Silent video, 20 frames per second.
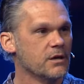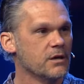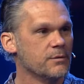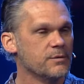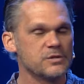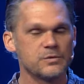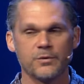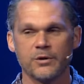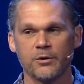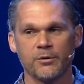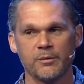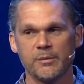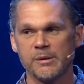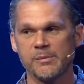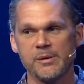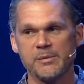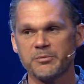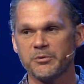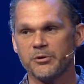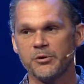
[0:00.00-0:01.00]
Because we don't wanna
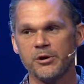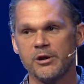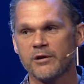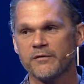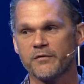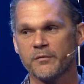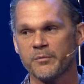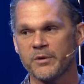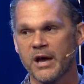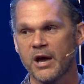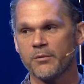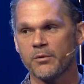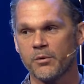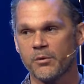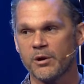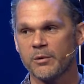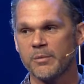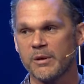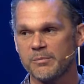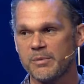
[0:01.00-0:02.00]
be people who hear from God. We
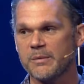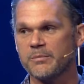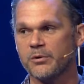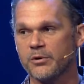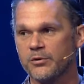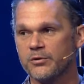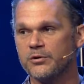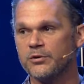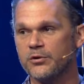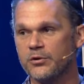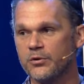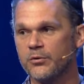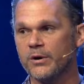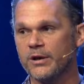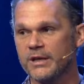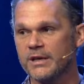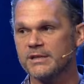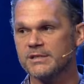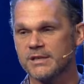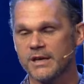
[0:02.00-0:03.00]
wanna be people who do
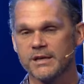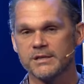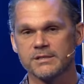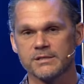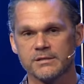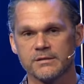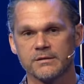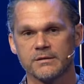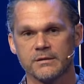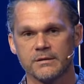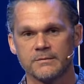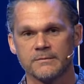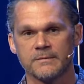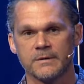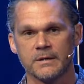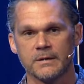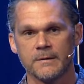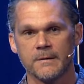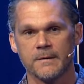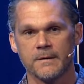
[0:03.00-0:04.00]
what he says.
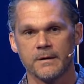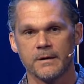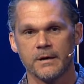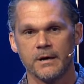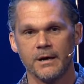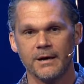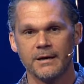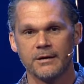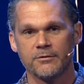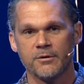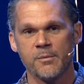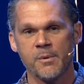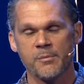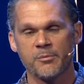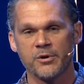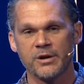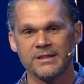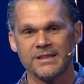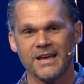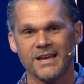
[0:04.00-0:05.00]

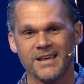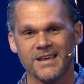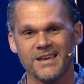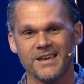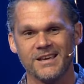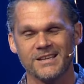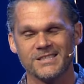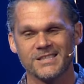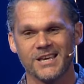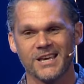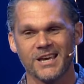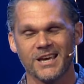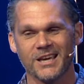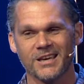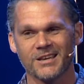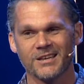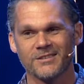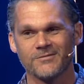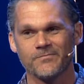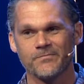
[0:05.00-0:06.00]
Remembering that he is
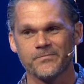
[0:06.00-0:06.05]
king.